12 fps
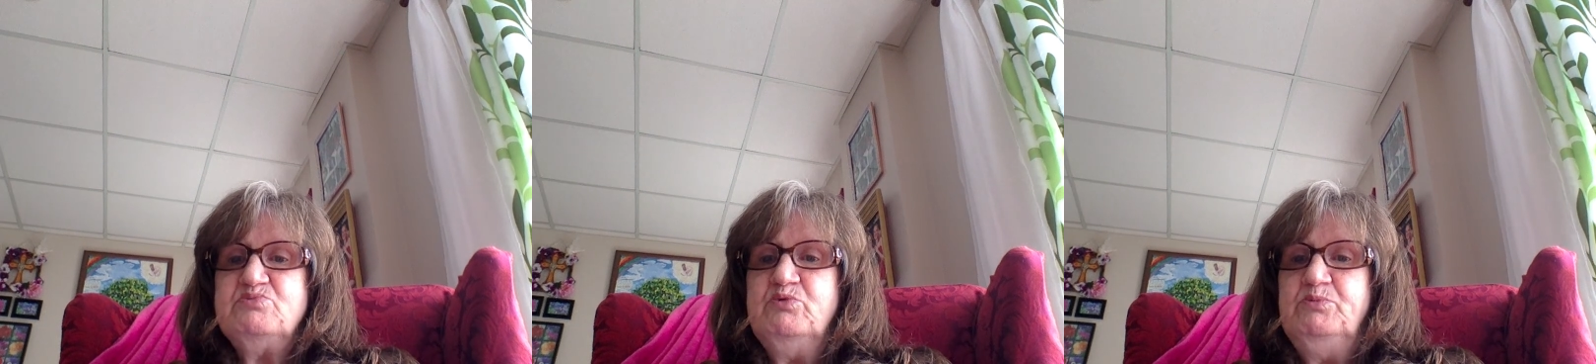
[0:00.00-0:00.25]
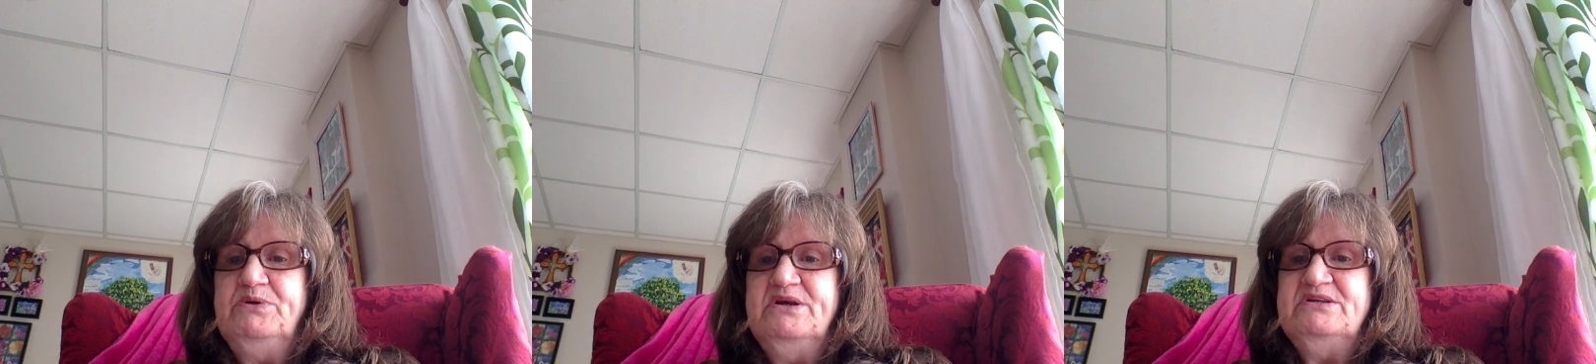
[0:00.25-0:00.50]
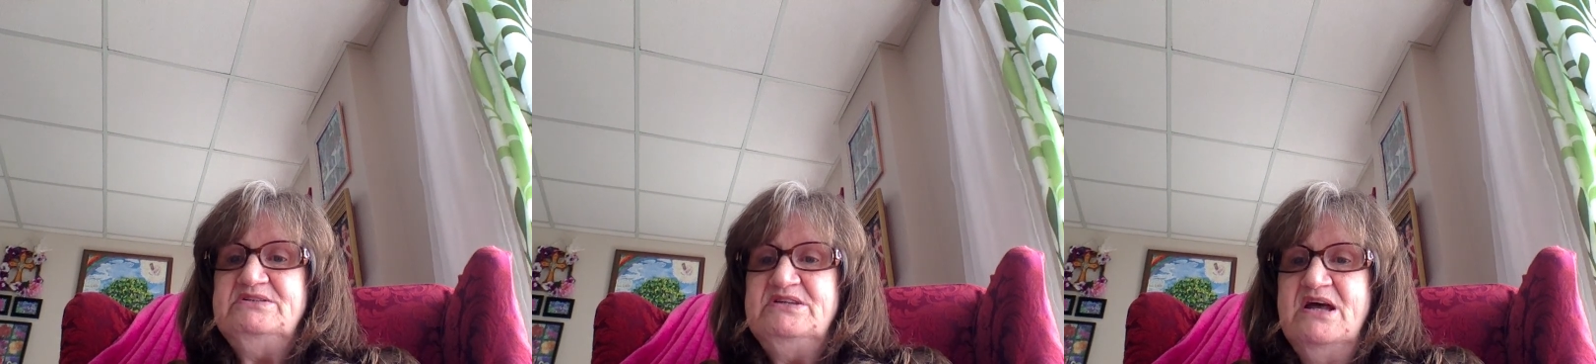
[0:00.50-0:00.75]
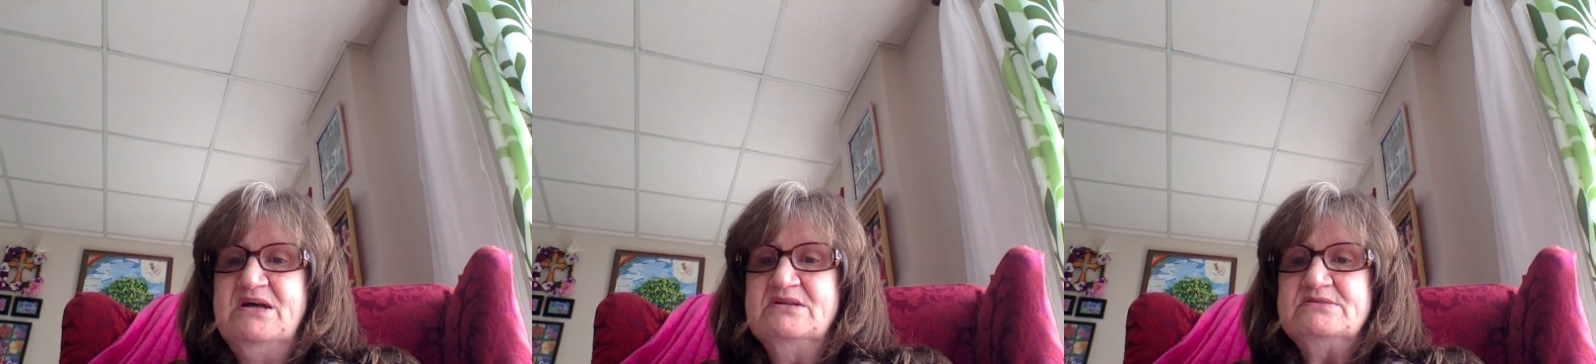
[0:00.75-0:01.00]
will be
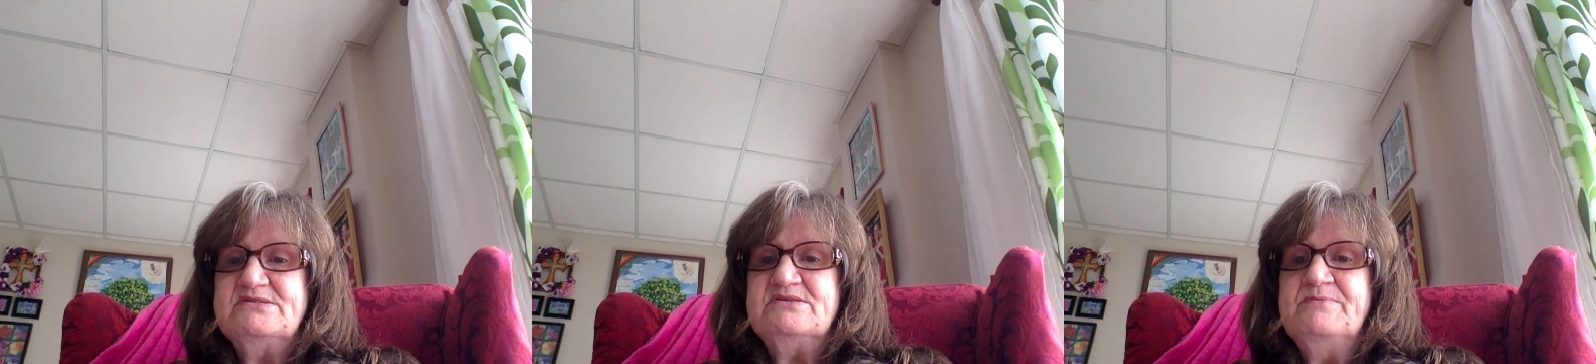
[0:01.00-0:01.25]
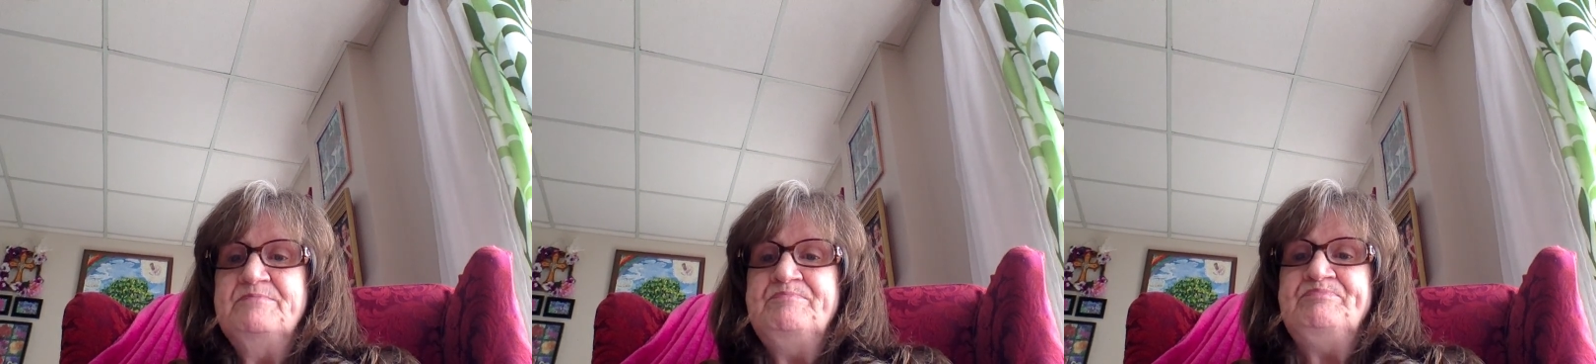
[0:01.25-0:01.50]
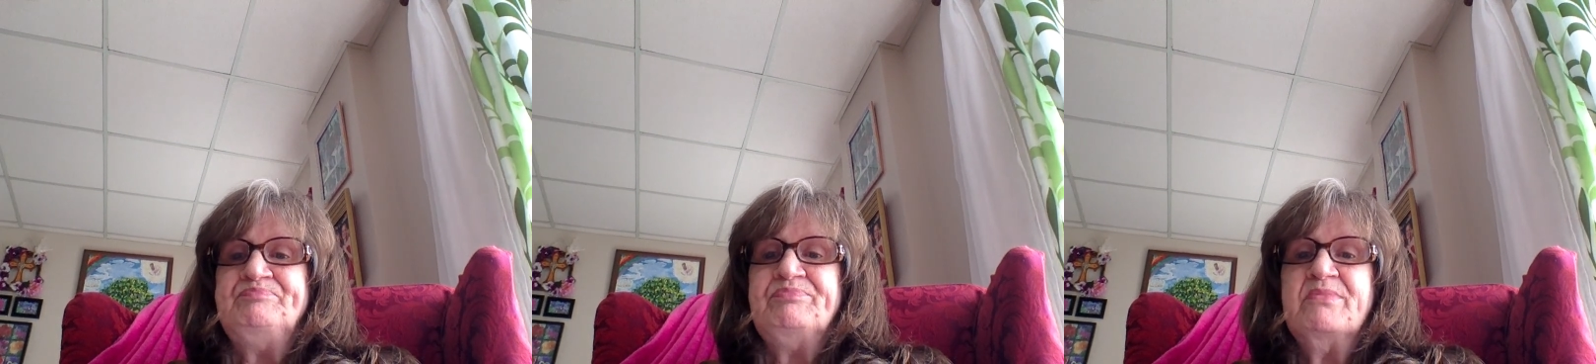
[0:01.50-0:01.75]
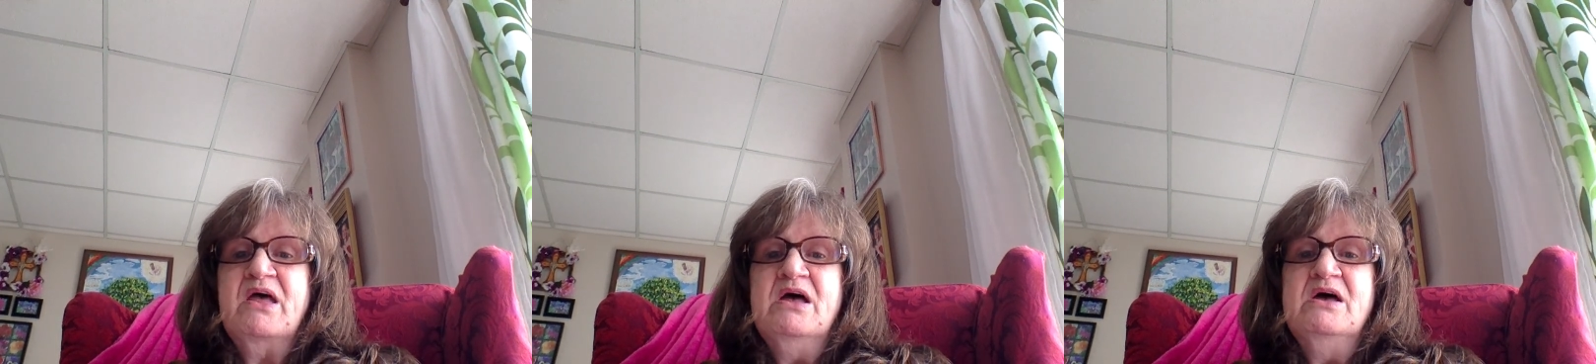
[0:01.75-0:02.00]
intense.
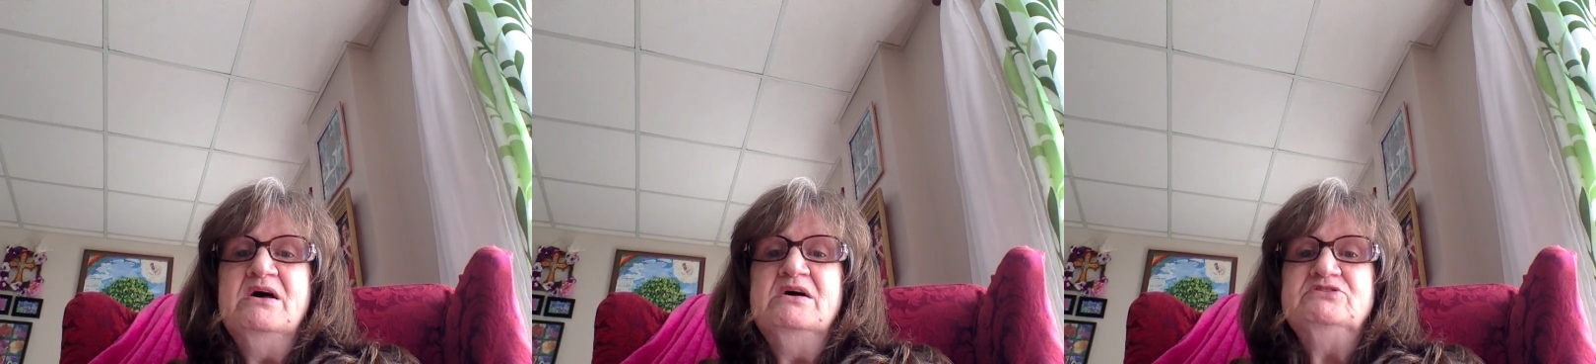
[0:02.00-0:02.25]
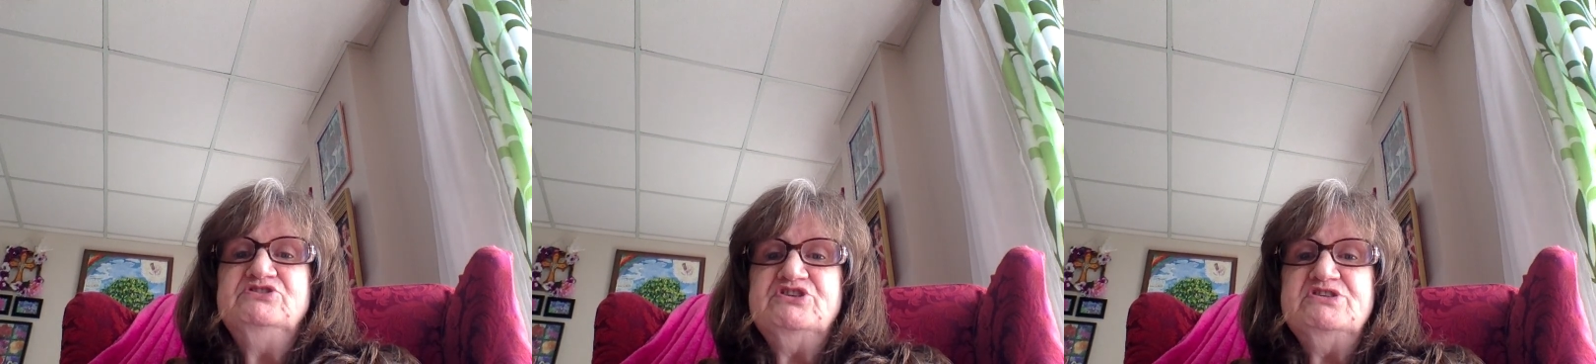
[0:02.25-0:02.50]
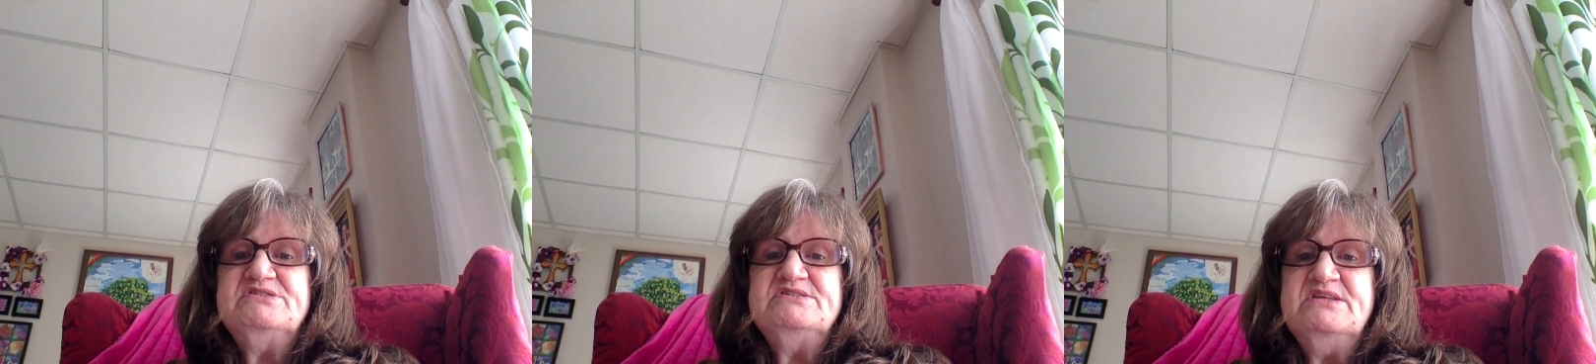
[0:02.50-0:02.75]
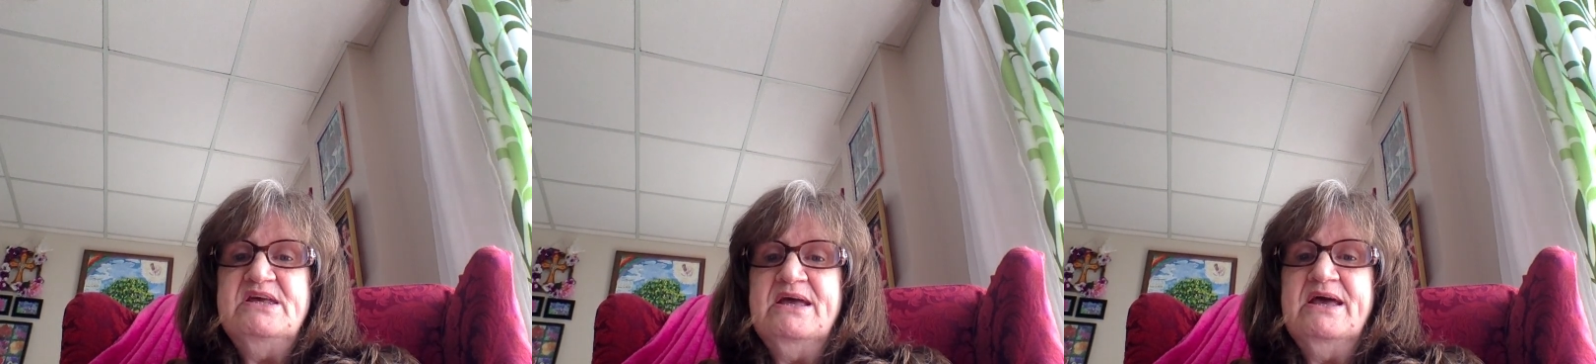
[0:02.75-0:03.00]
Just
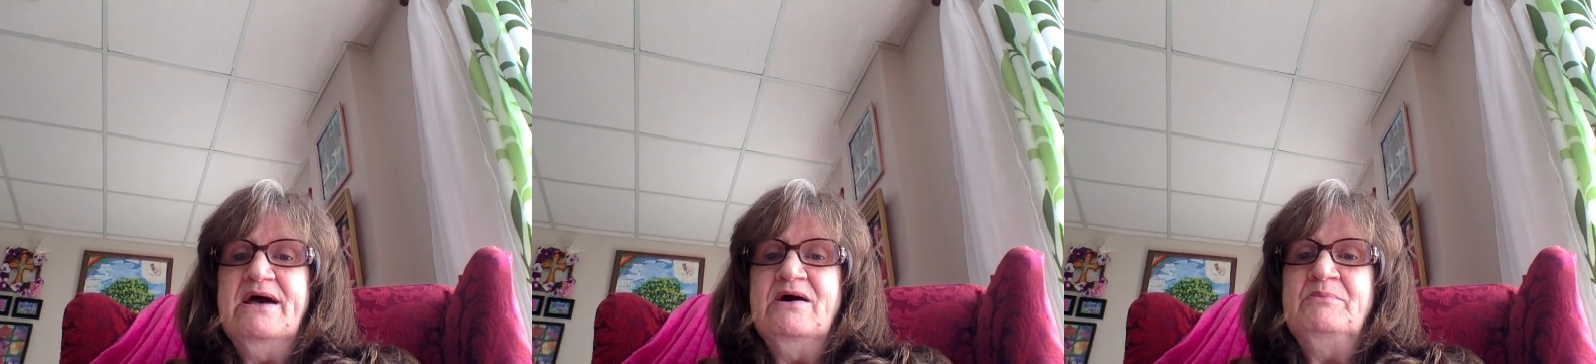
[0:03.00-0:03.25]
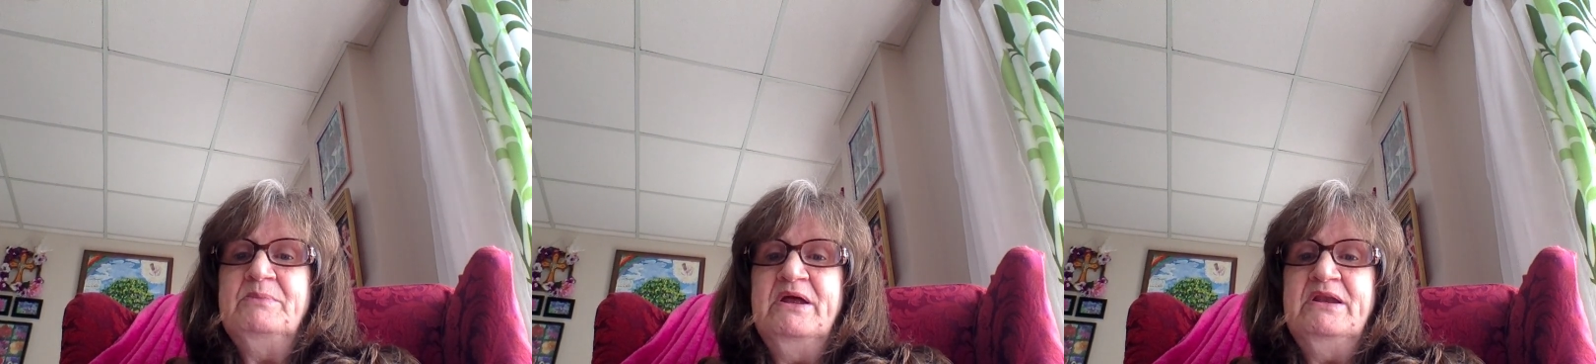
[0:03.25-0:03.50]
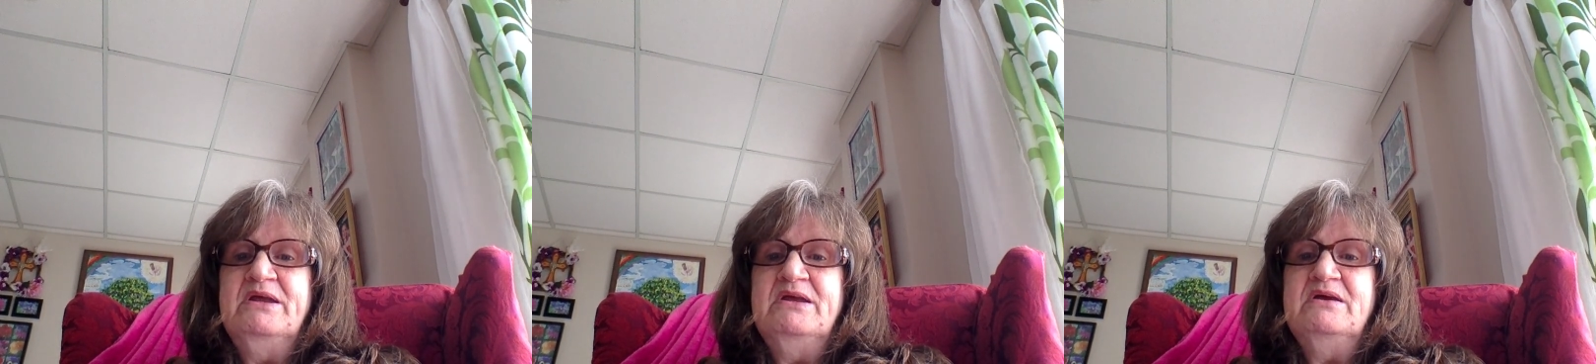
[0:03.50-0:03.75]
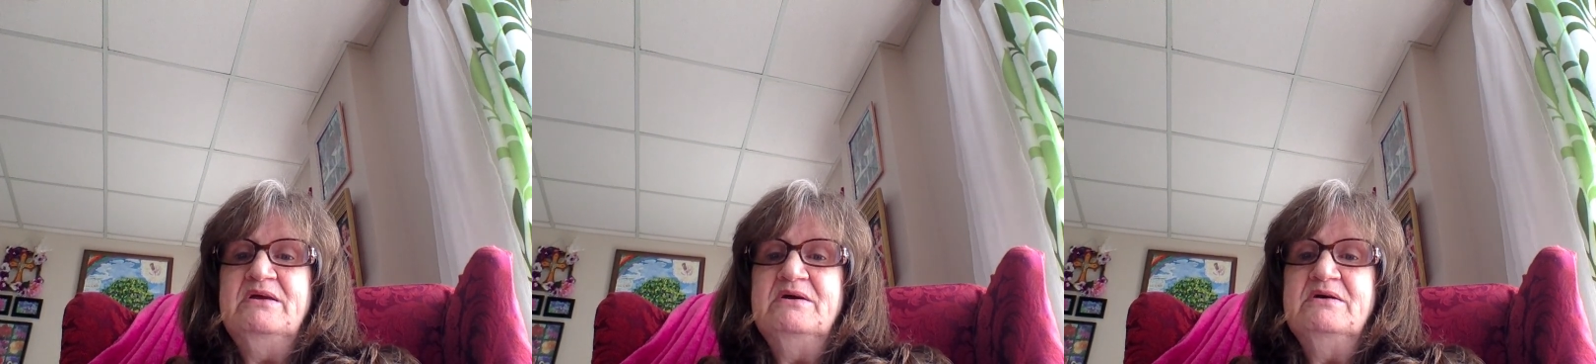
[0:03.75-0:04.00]
think how
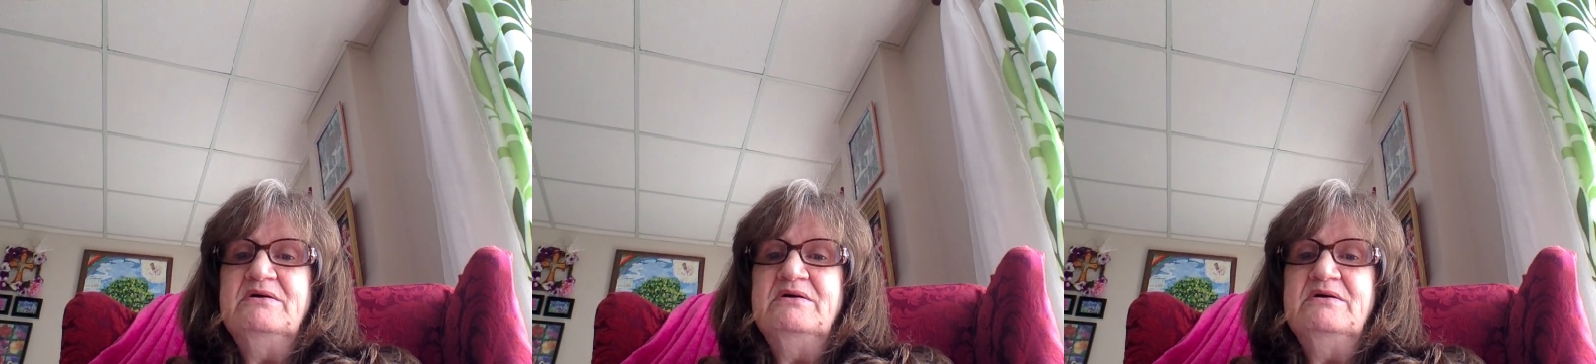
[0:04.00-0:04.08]
many